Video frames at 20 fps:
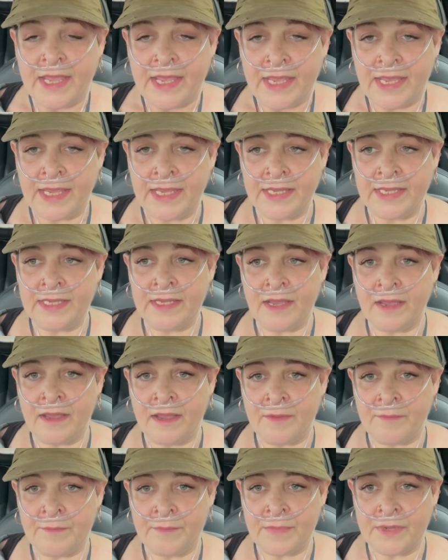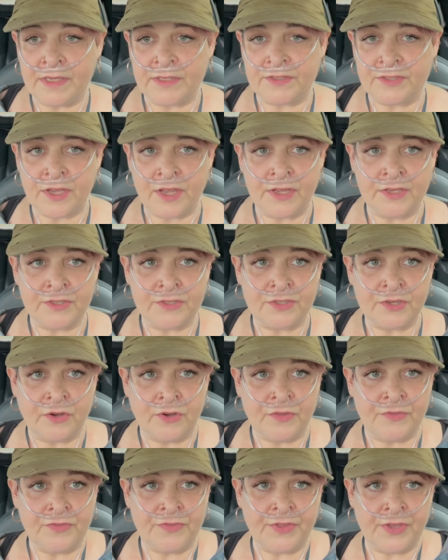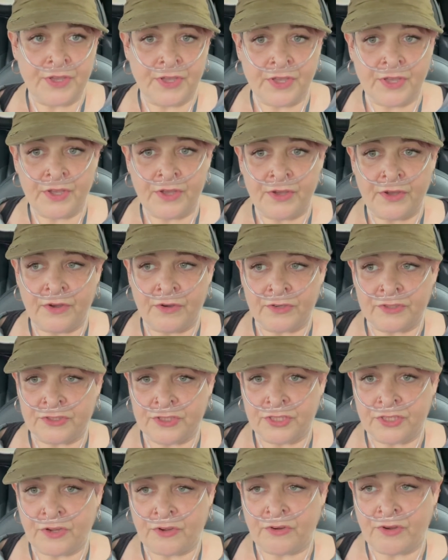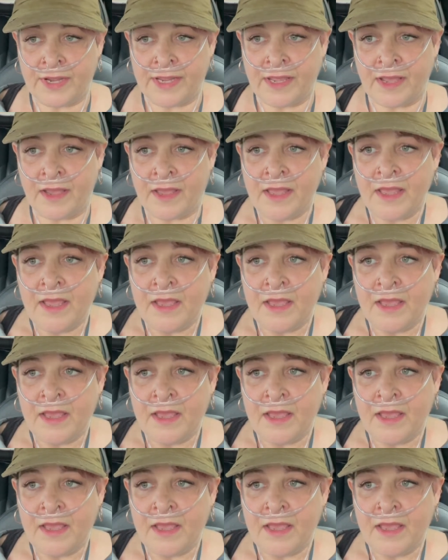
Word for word: he turned on the oxygen higher.